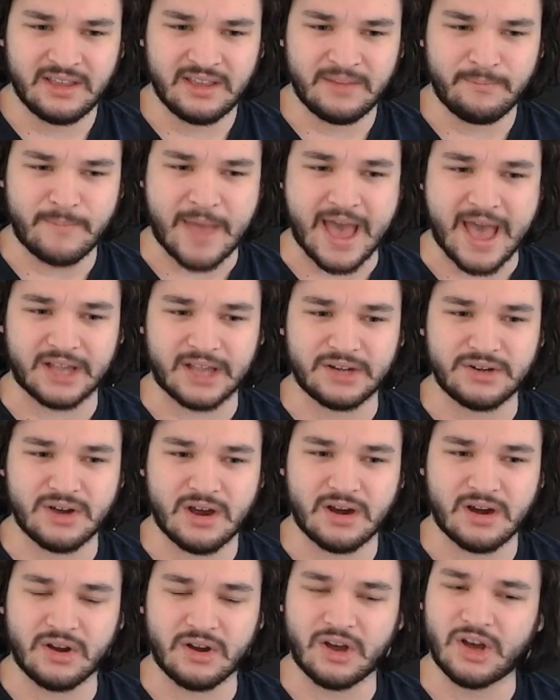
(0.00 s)

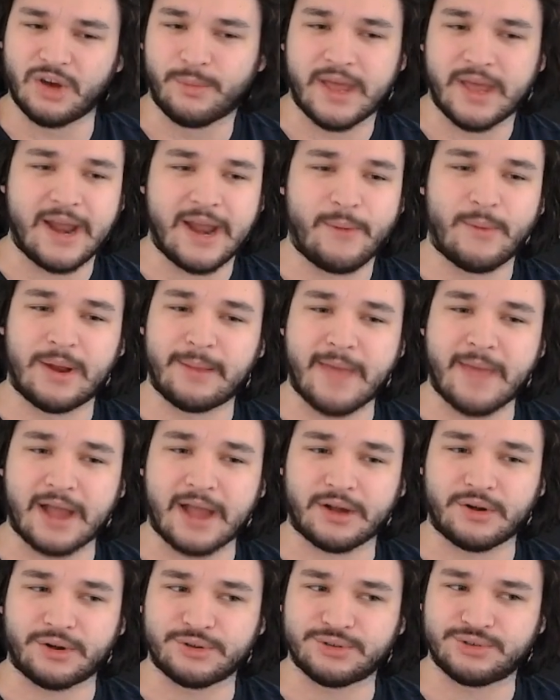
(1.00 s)
Magnar. Oh man, I want a
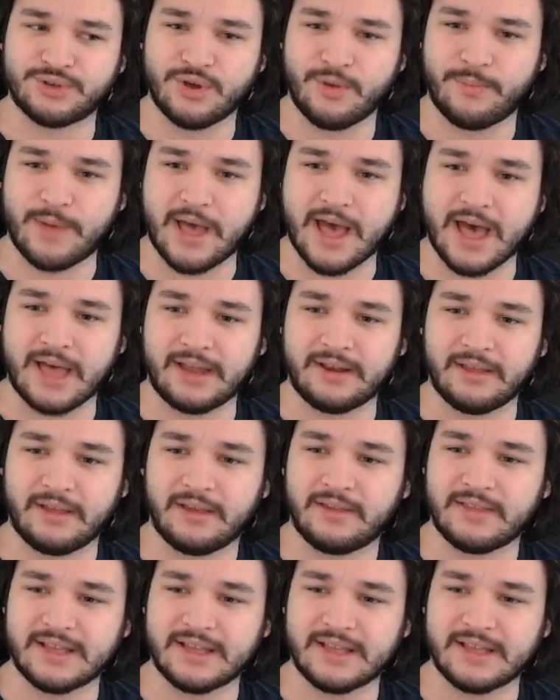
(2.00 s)
Magnar so bad.